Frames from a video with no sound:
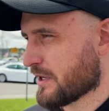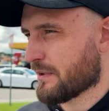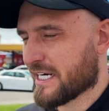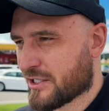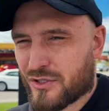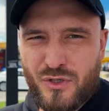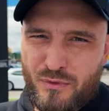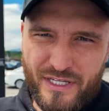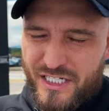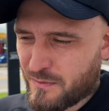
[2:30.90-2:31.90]
what I need to do
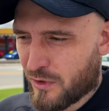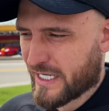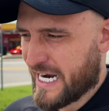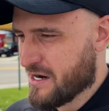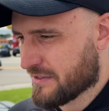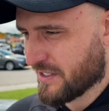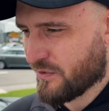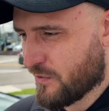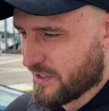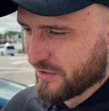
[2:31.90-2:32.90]
with a small account if
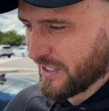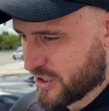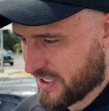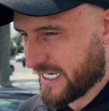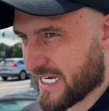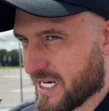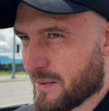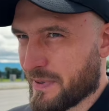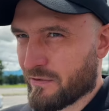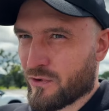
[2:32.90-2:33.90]
you want to actually
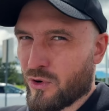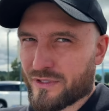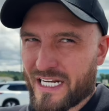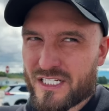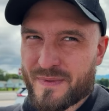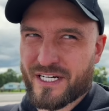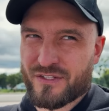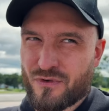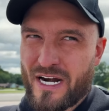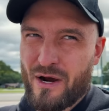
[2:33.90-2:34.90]
pay for hotels, because
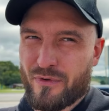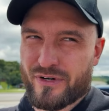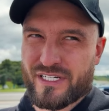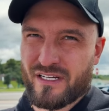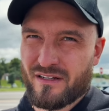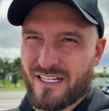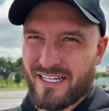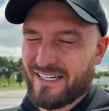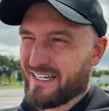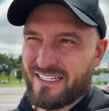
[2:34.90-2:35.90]
for now we're still
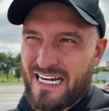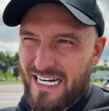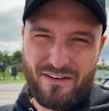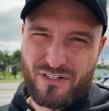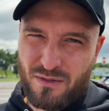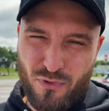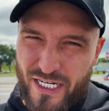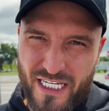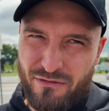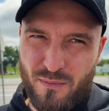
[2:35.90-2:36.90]
not even at
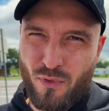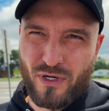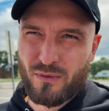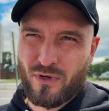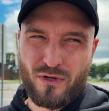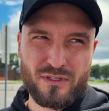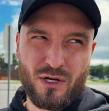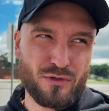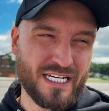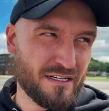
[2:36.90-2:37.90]
break-even point with all the
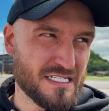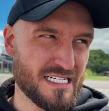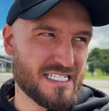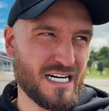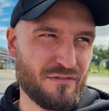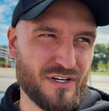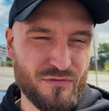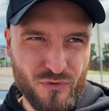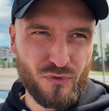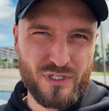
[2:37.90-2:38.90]
hotels and stuff and
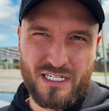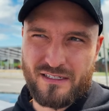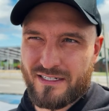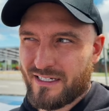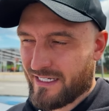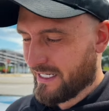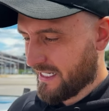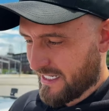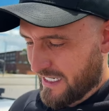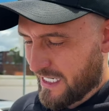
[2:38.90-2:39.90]
food, and
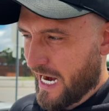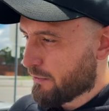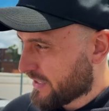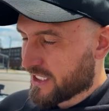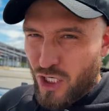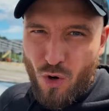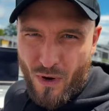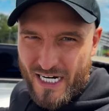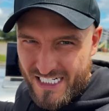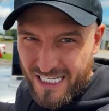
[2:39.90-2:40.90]
I really don't
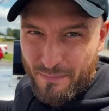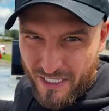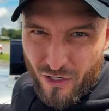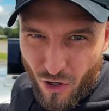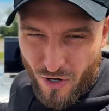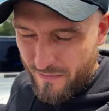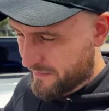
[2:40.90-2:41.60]
want to sleep in a car.